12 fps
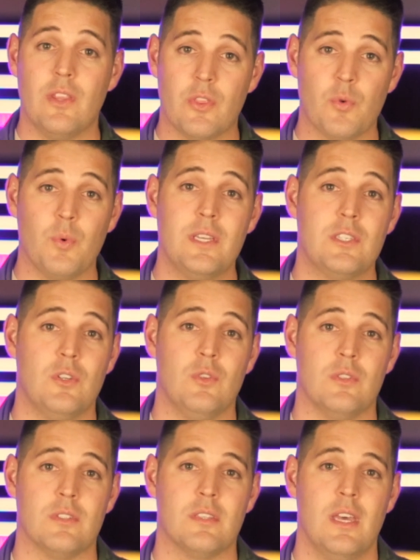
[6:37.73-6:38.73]
and 3
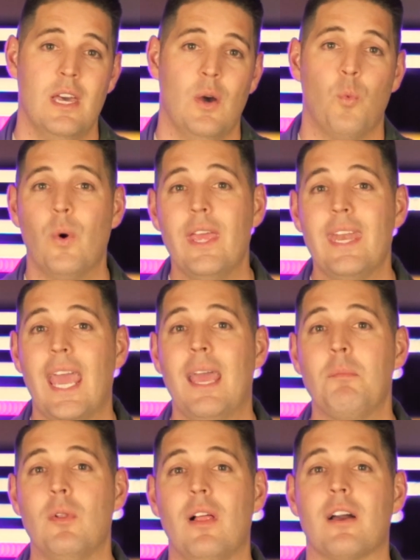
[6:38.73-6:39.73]
students, we
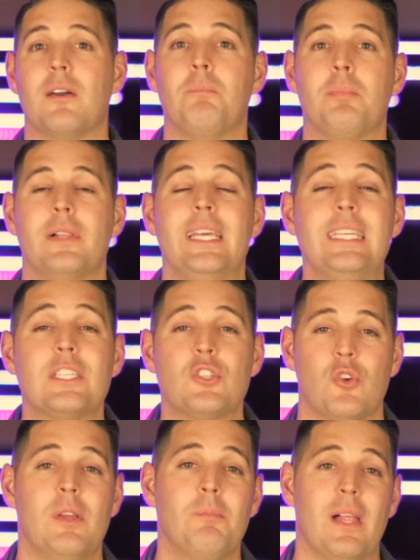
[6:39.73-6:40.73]
enable a complete
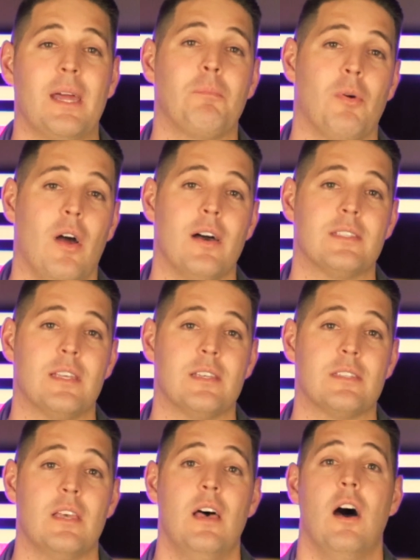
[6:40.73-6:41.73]
streamlined
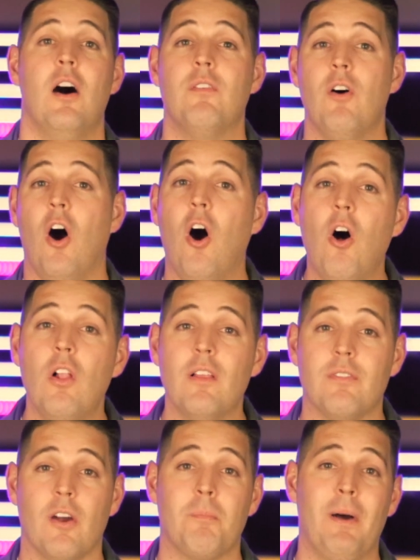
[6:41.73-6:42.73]
process of all
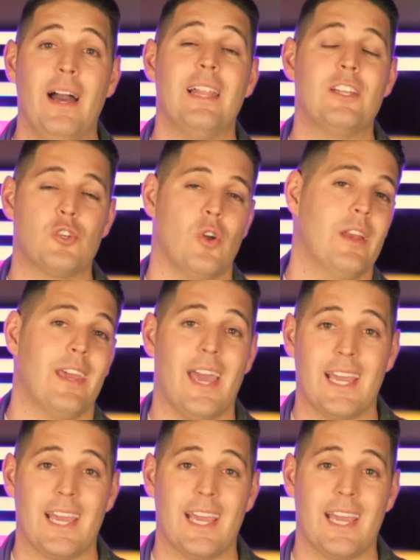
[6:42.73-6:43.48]
of our pilot training